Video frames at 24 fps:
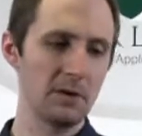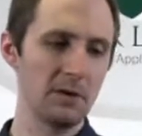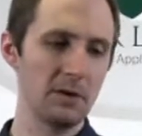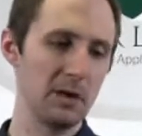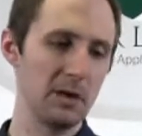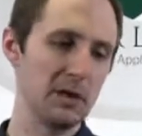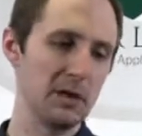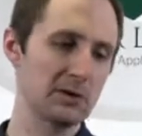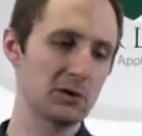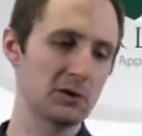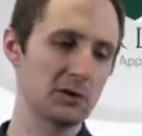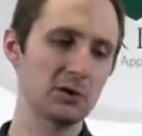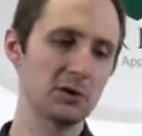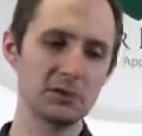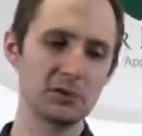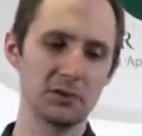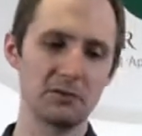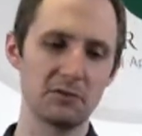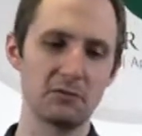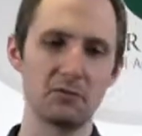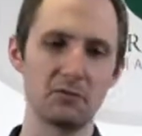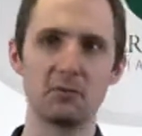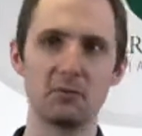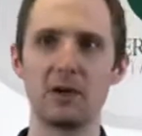in terms
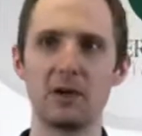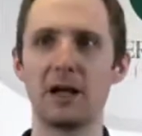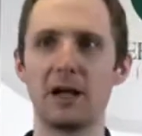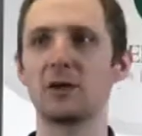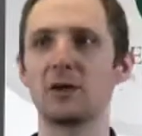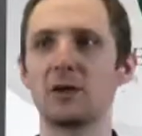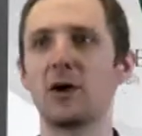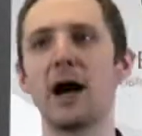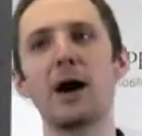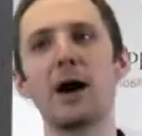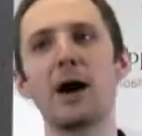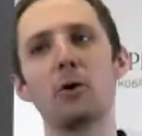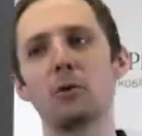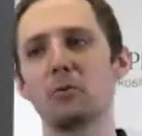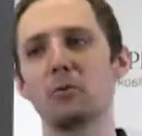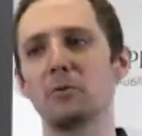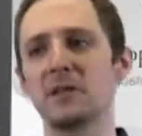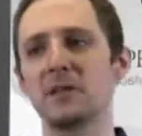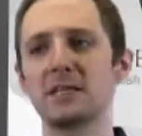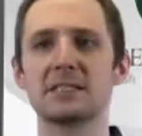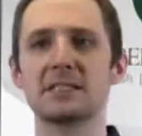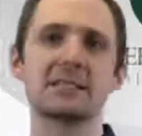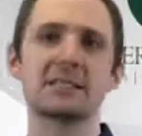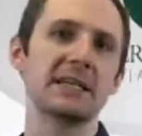of how
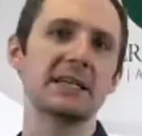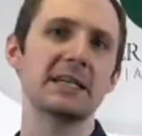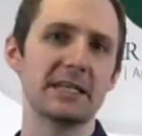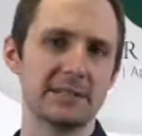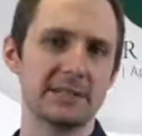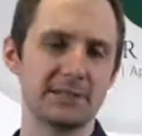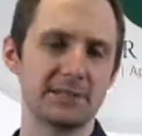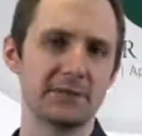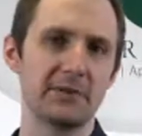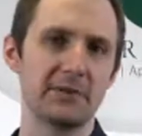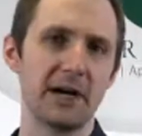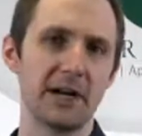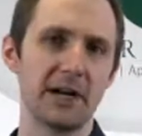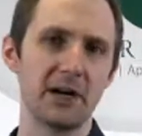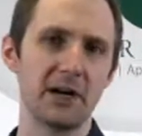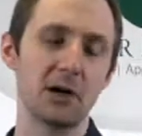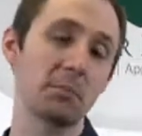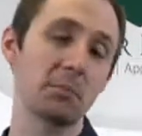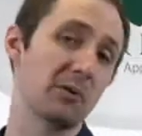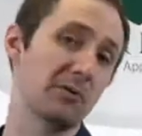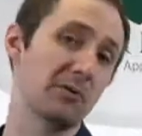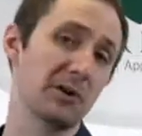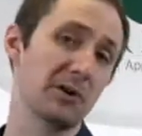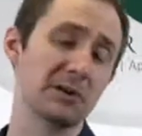the estate gets divided
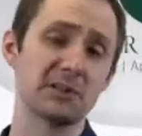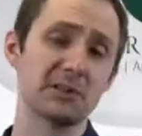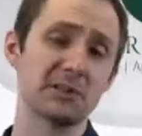up, are very